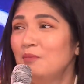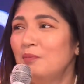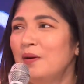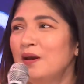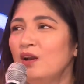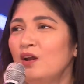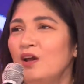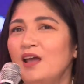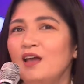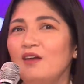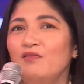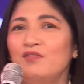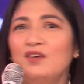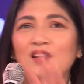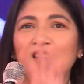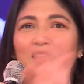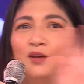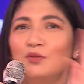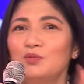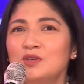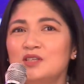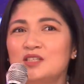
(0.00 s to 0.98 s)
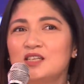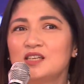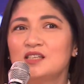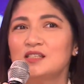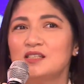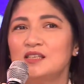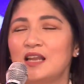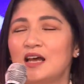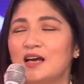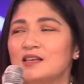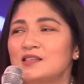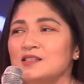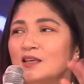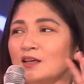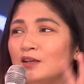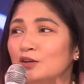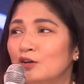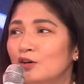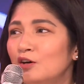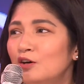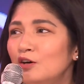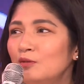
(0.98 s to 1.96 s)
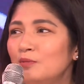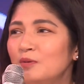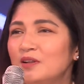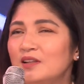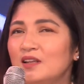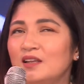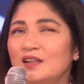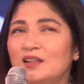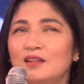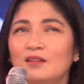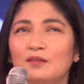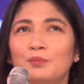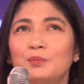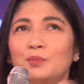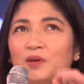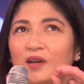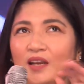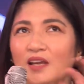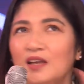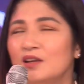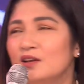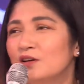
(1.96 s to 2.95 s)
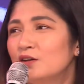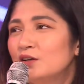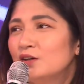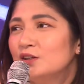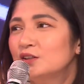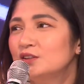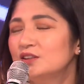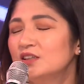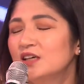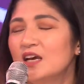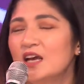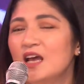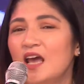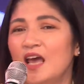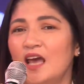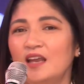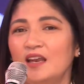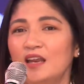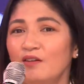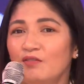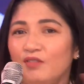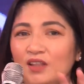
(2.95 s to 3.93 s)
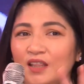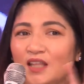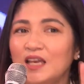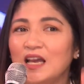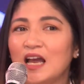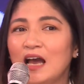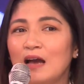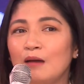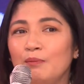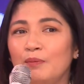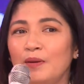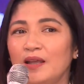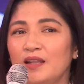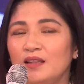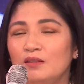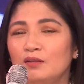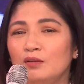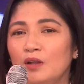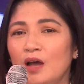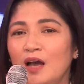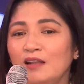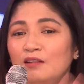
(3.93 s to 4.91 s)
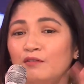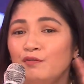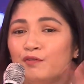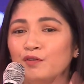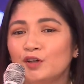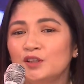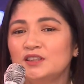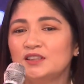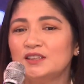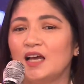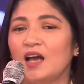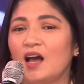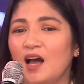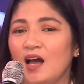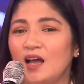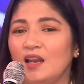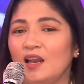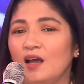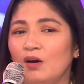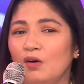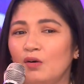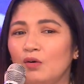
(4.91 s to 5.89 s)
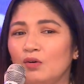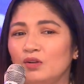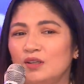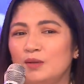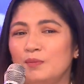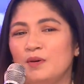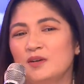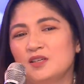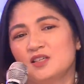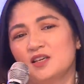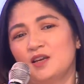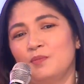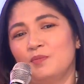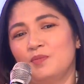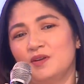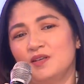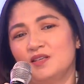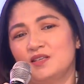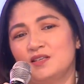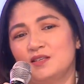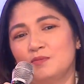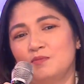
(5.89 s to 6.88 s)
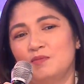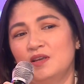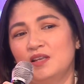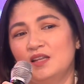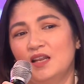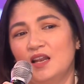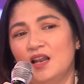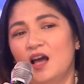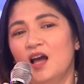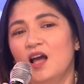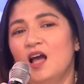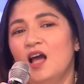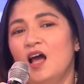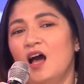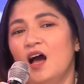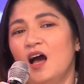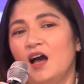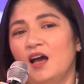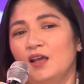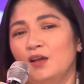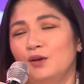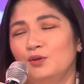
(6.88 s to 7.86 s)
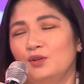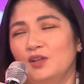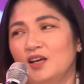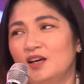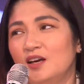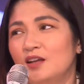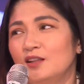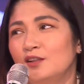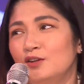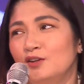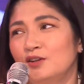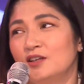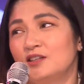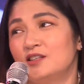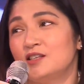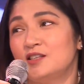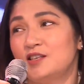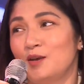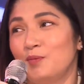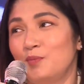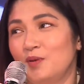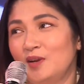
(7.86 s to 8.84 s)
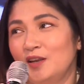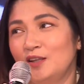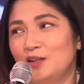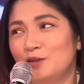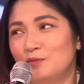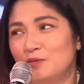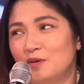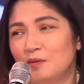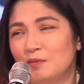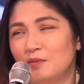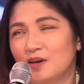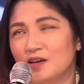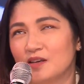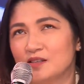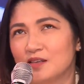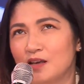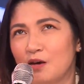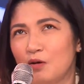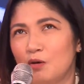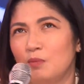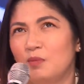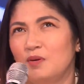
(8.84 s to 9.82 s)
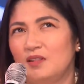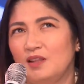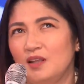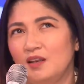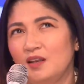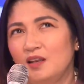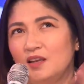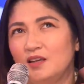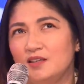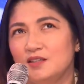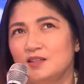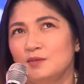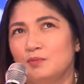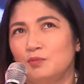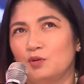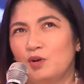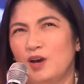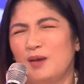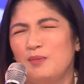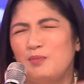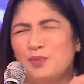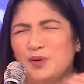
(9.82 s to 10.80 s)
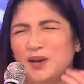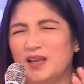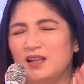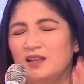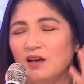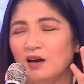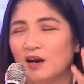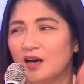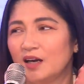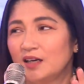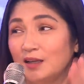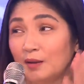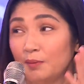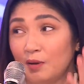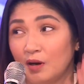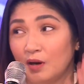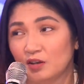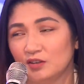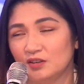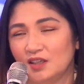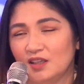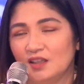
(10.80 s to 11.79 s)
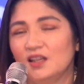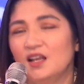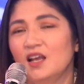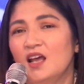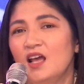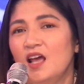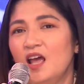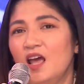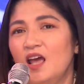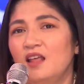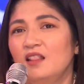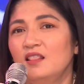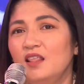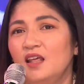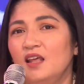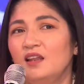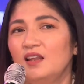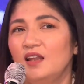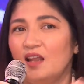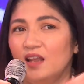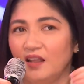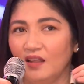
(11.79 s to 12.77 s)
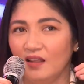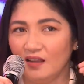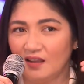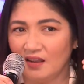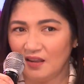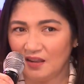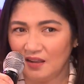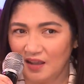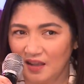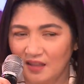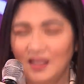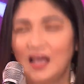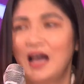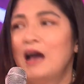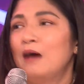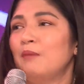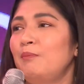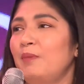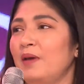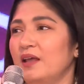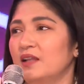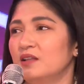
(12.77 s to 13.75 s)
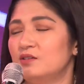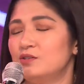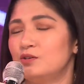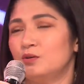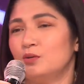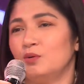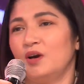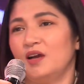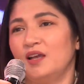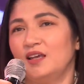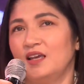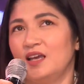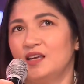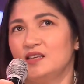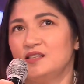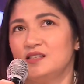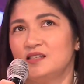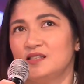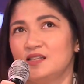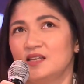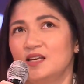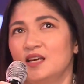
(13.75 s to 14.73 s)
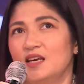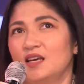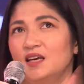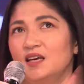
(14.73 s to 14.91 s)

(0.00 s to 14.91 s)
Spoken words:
Pero everything was just lakas ng loob and then prayers and everything happened. At first, akala ko, di ba syempre sasabihin nila, ayaw ni God yung nagsiseparate yung mga mag-asawa. But then naisip ko, I prayed hard about it. And then it happened. So I guess,